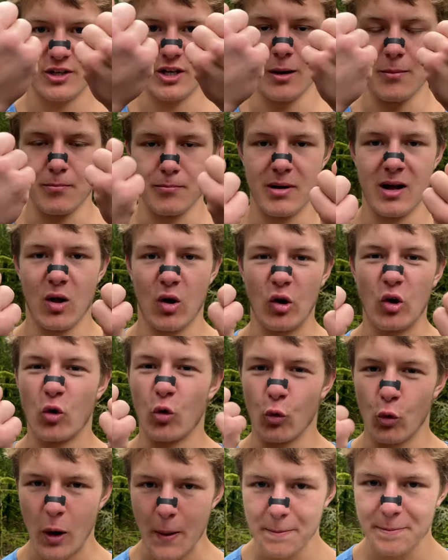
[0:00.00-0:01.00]
dumbbell
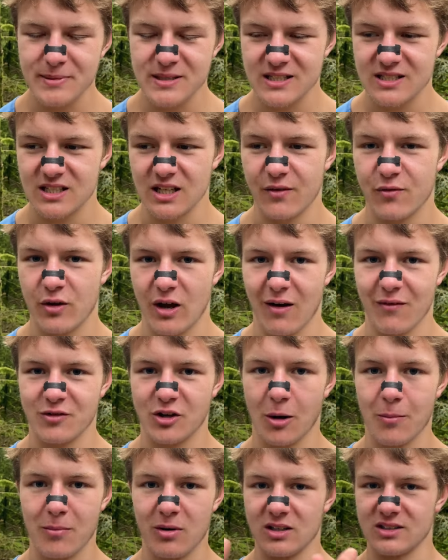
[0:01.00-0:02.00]
grips if you have
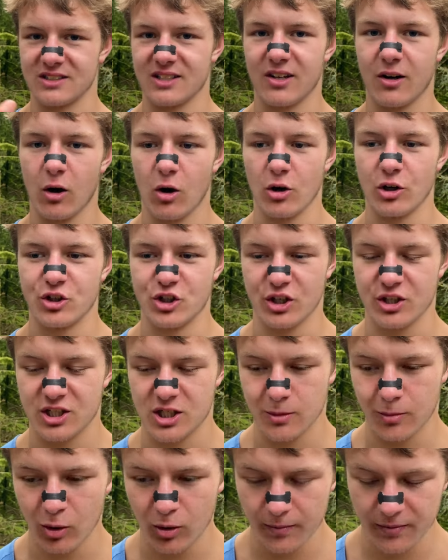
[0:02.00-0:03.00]
dumbbells that are
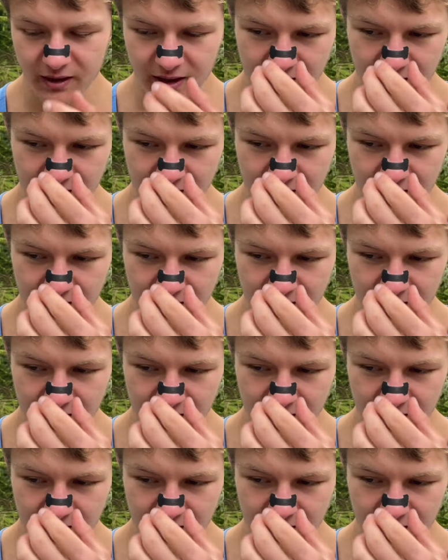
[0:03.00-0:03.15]
adjustable.